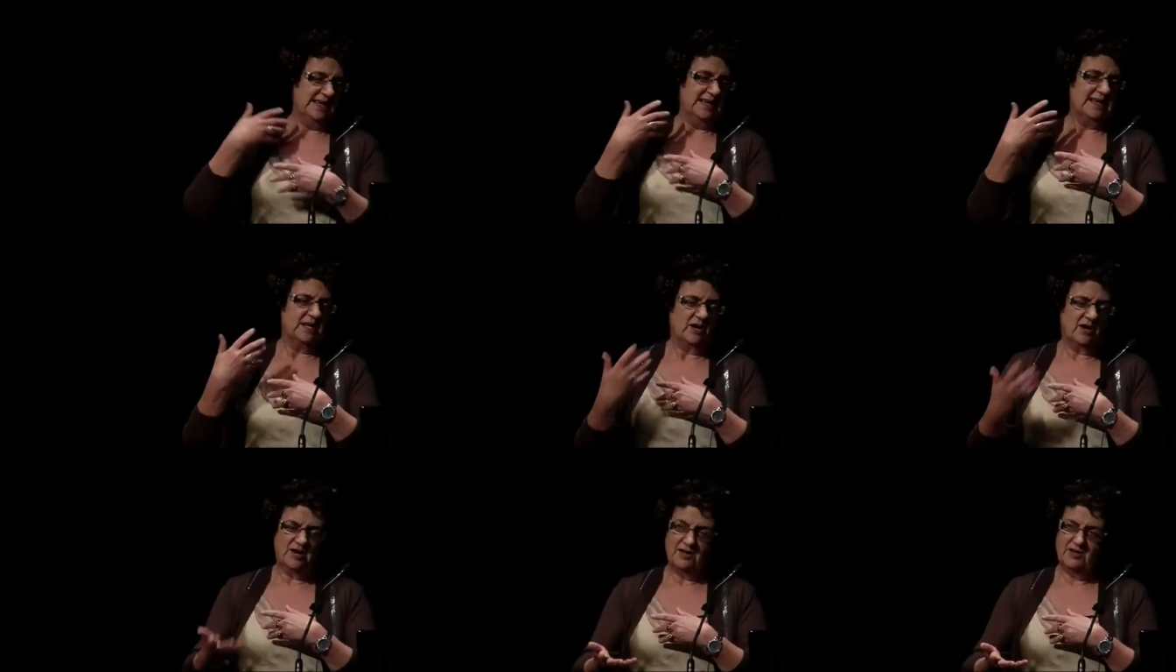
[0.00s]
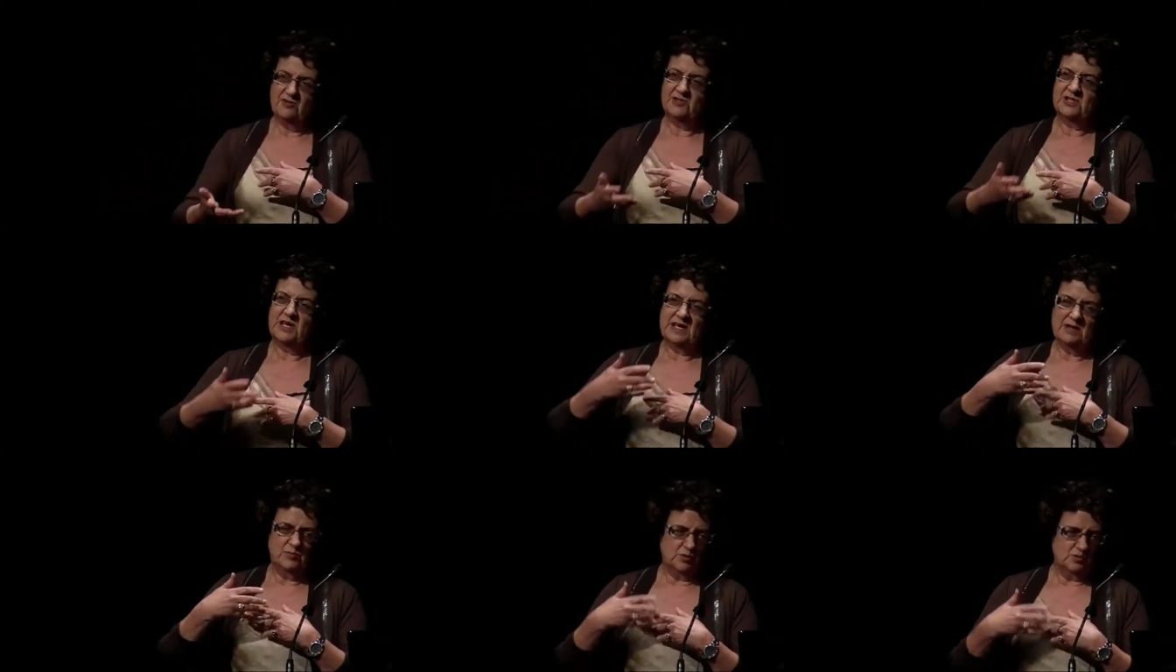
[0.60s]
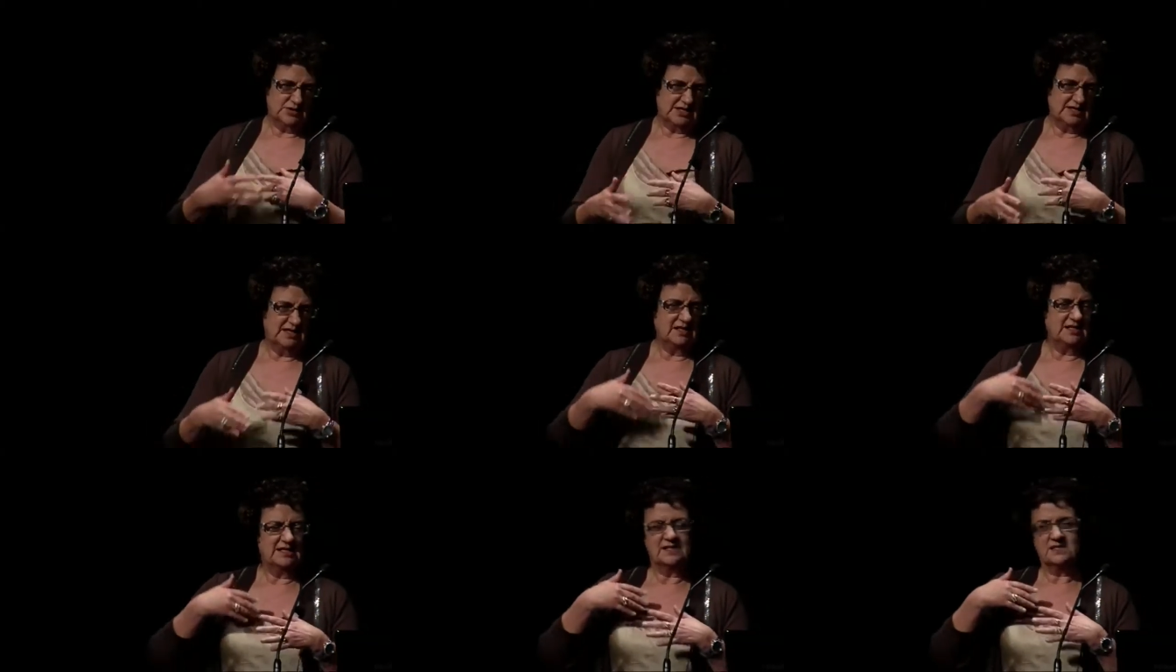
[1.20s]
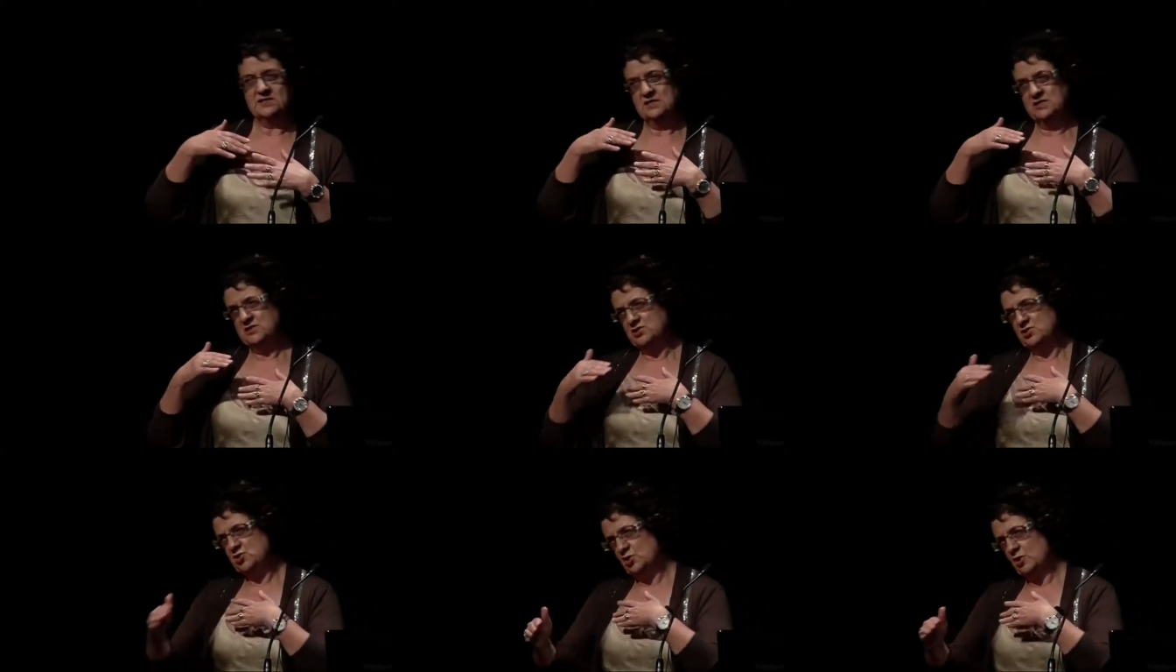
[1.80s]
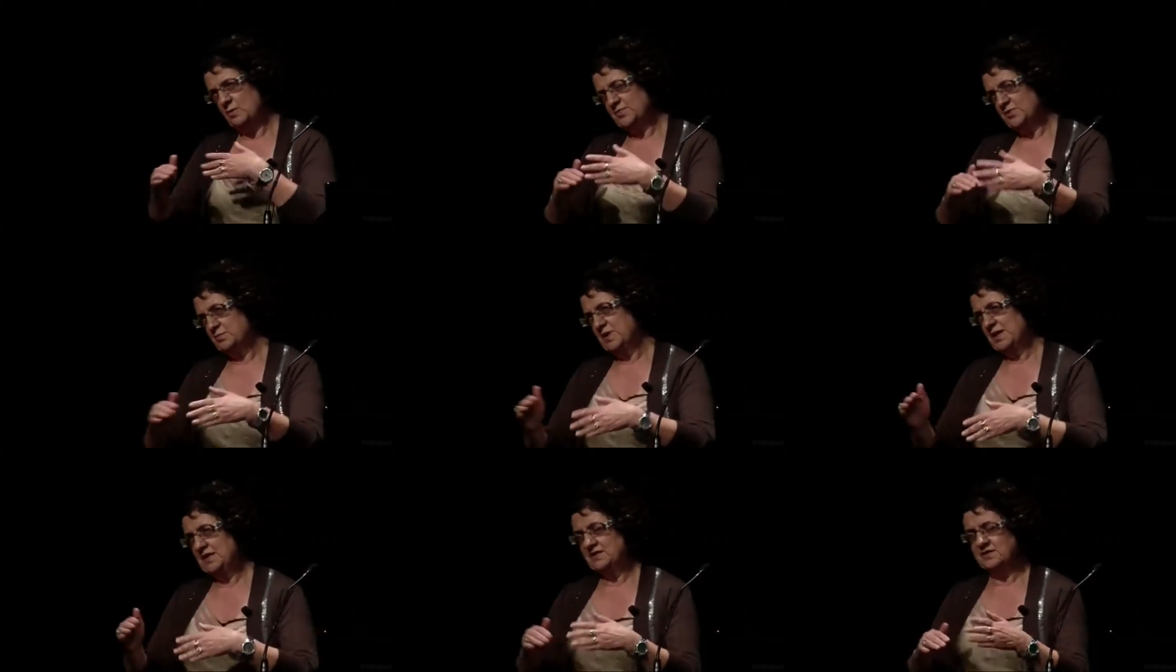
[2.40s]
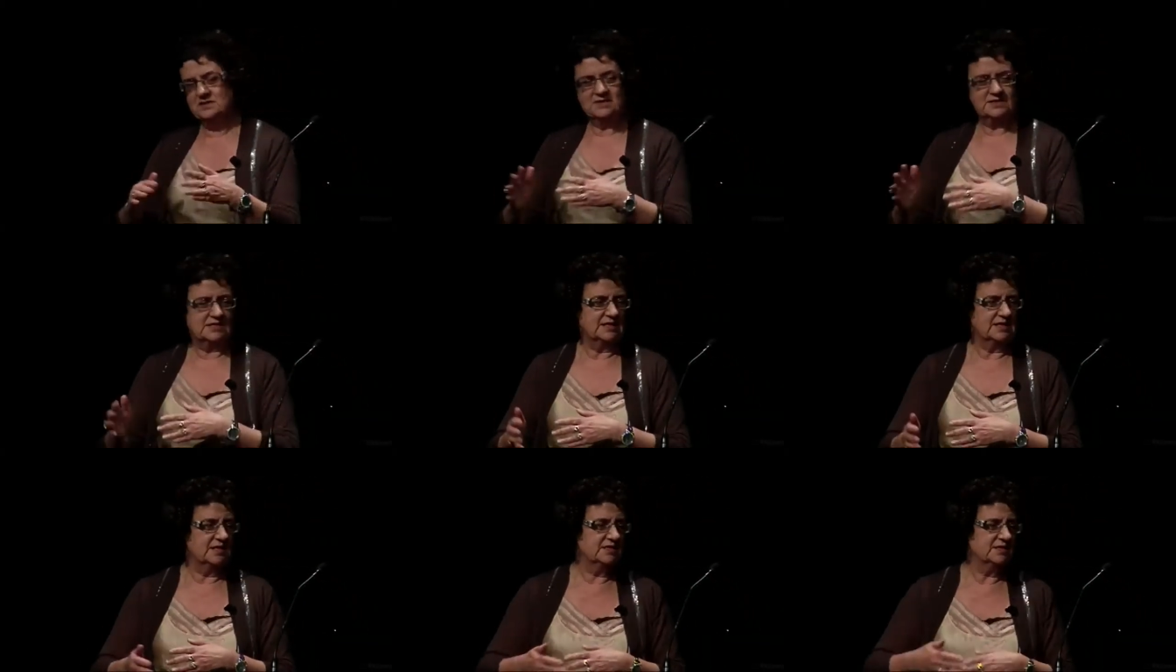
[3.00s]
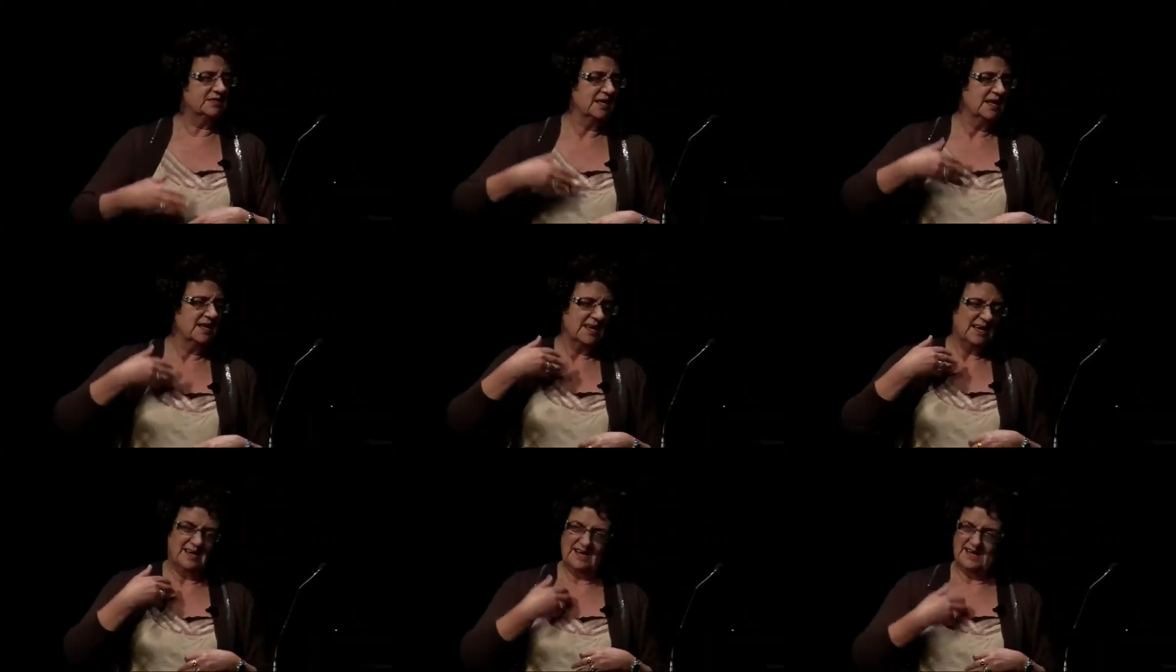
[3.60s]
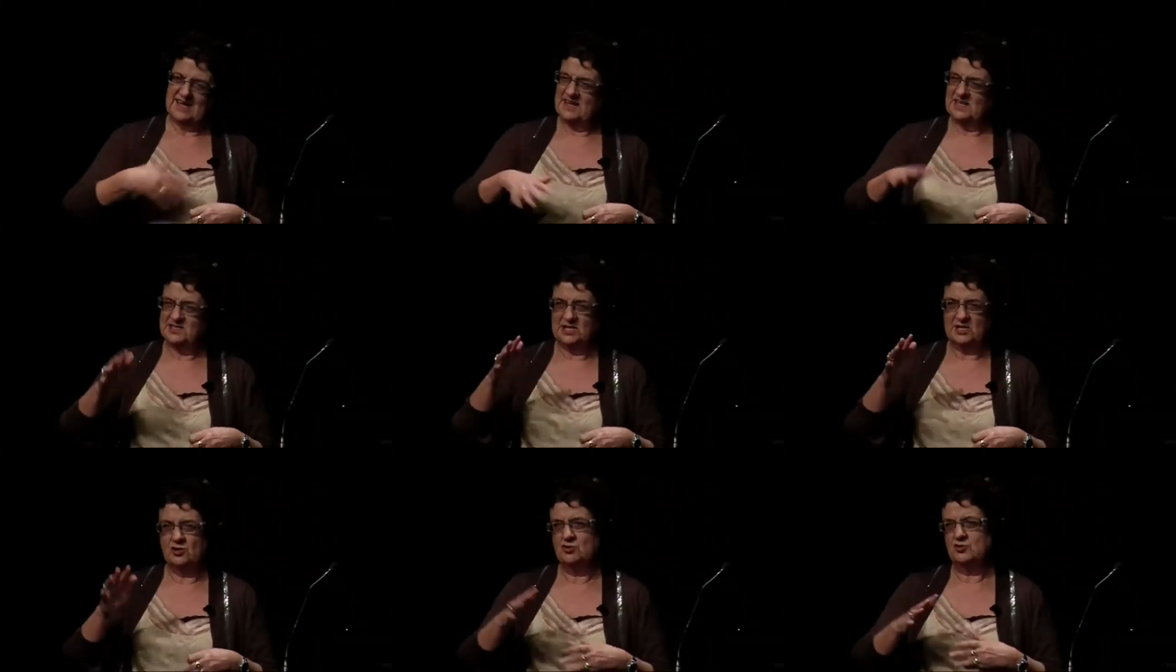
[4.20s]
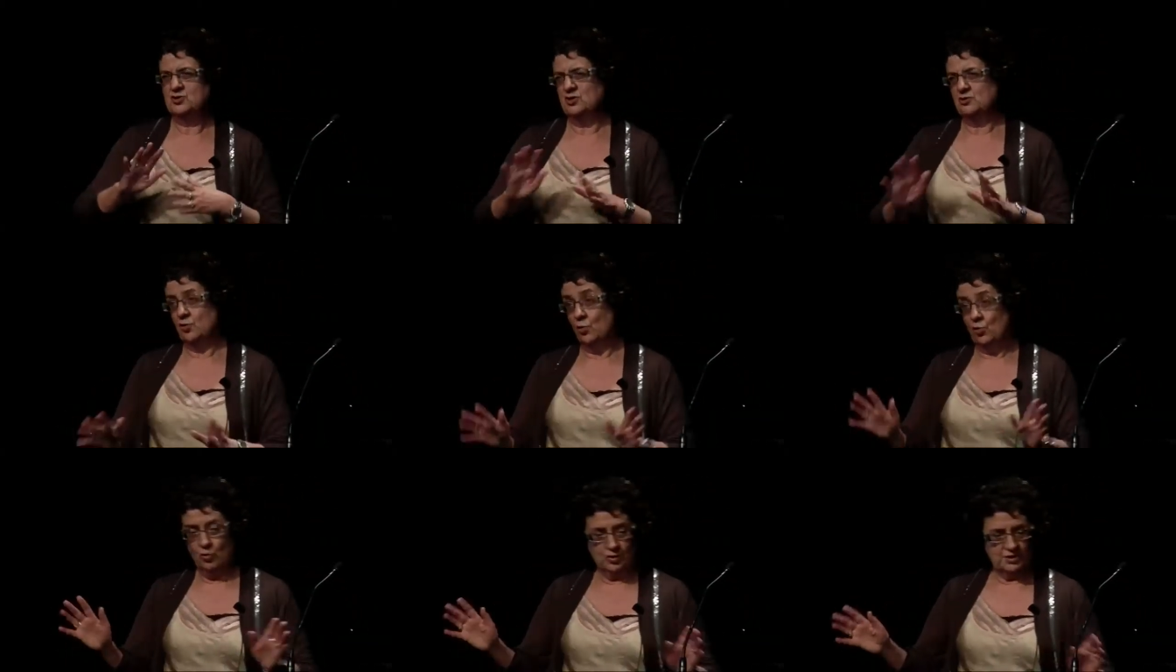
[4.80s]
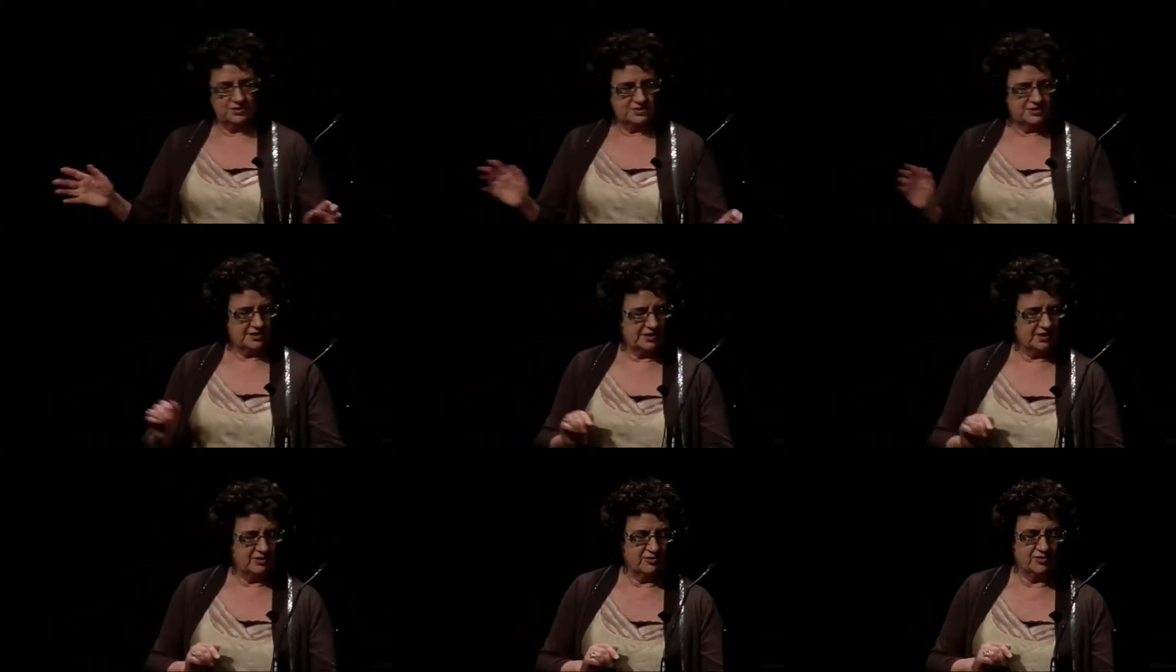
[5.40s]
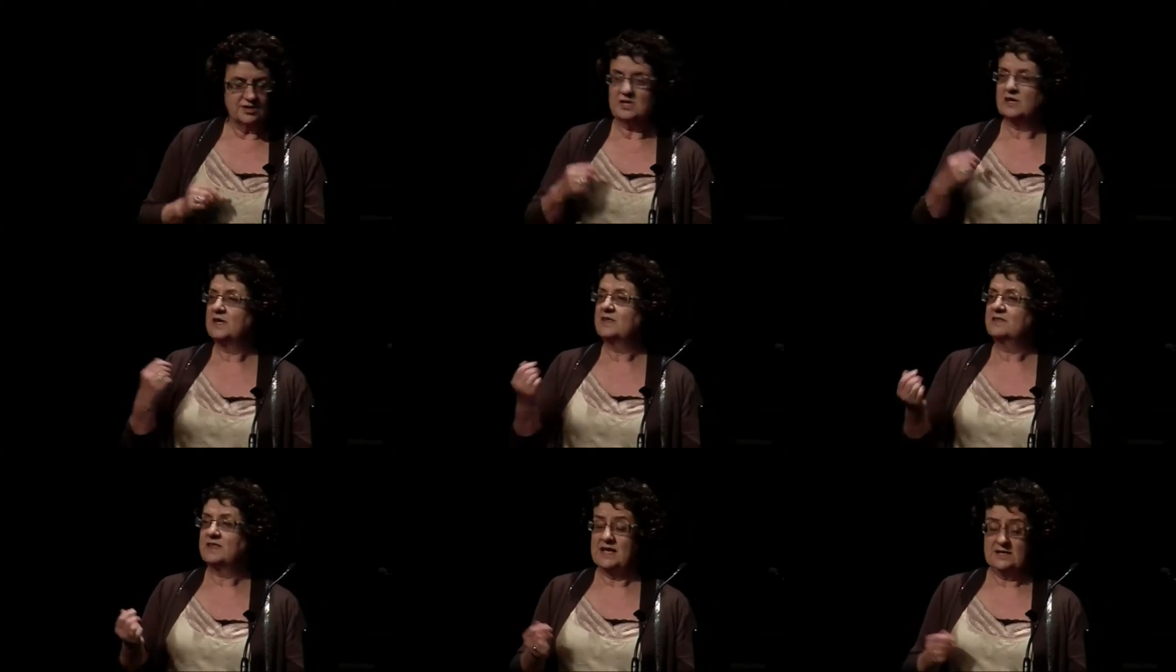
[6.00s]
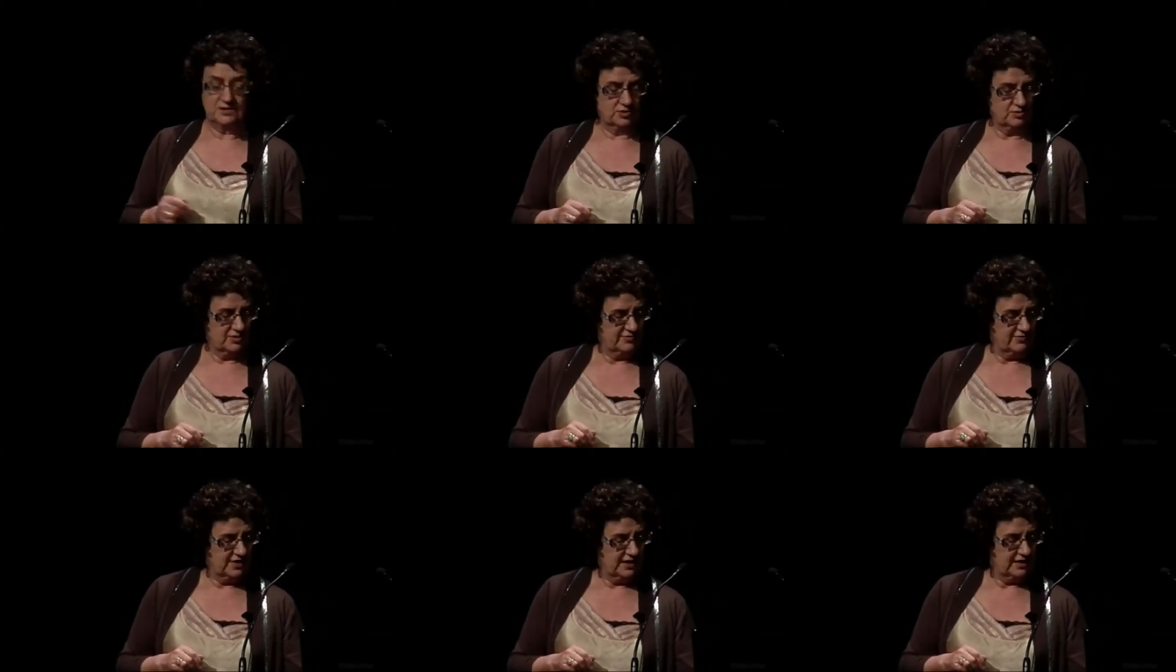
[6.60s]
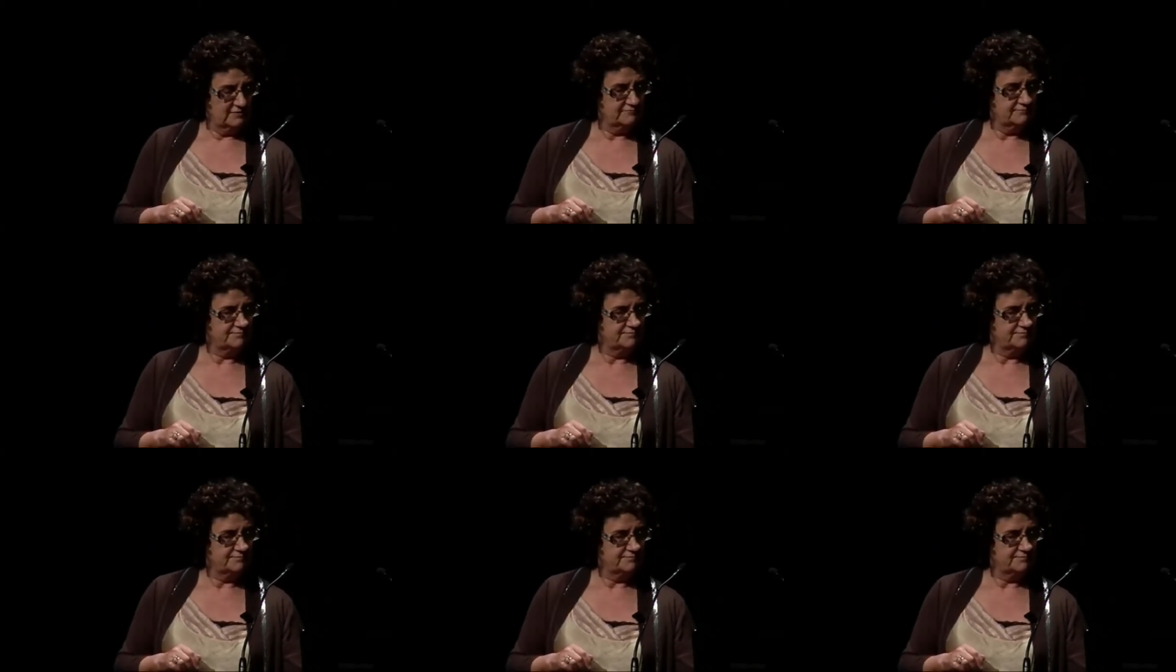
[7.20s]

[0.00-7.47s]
you know, your tables, indexes, job dependencies, uh, execution, audit, security, that sort of thing.